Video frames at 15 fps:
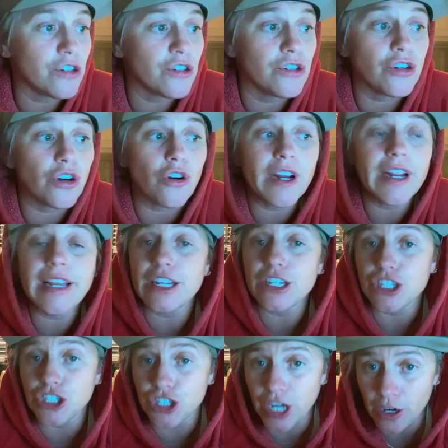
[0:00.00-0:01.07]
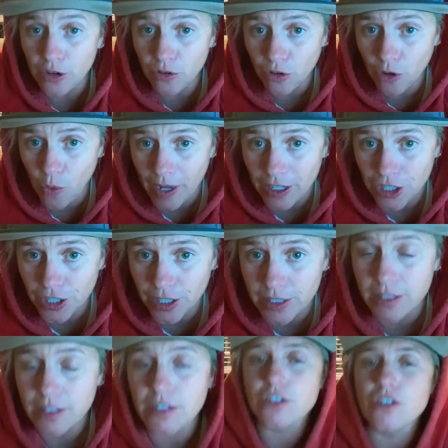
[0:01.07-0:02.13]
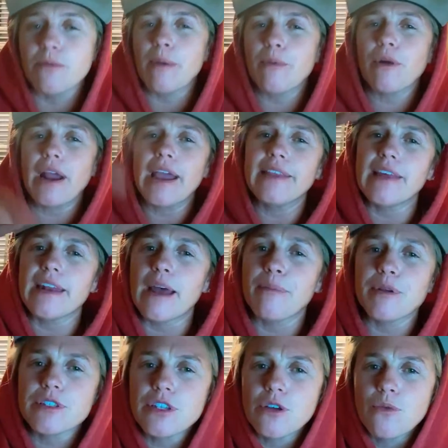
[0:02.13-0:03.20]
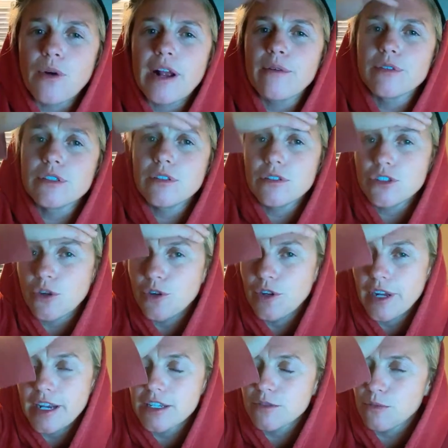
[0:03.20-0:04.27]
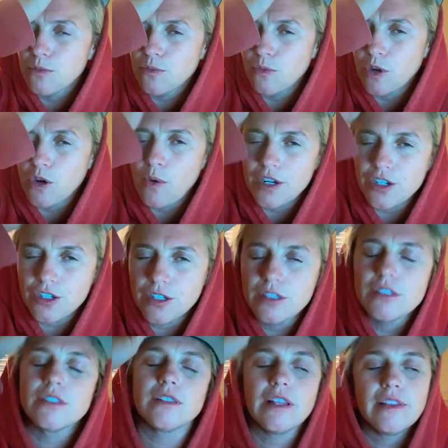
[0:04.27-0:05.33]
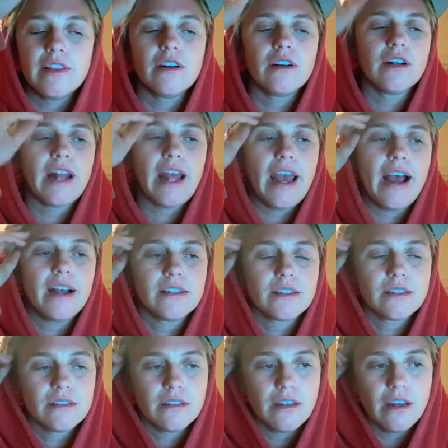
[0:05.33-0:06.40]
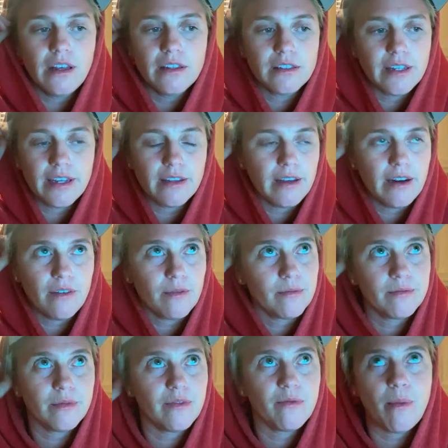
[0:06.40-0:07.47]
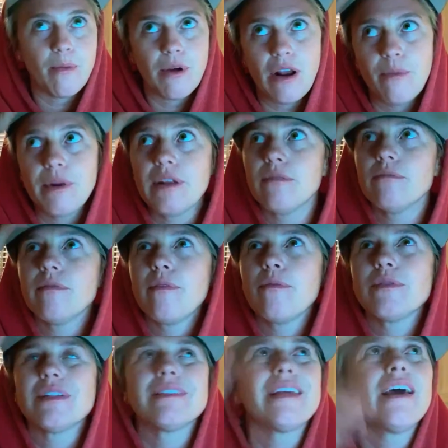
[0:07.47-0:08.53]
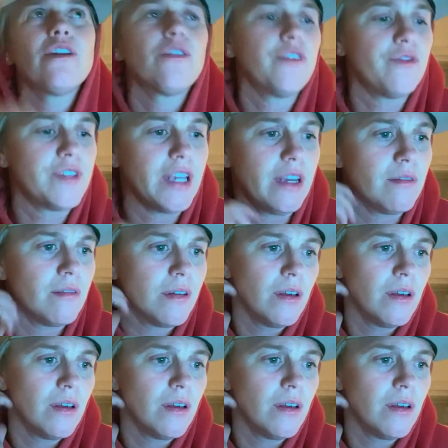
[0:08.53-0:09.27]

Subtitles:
During general questions, so remember I had that episode where I was showing you guys what questions that they're going to ask. It's like, I don't remember how many, was it 10 or 15?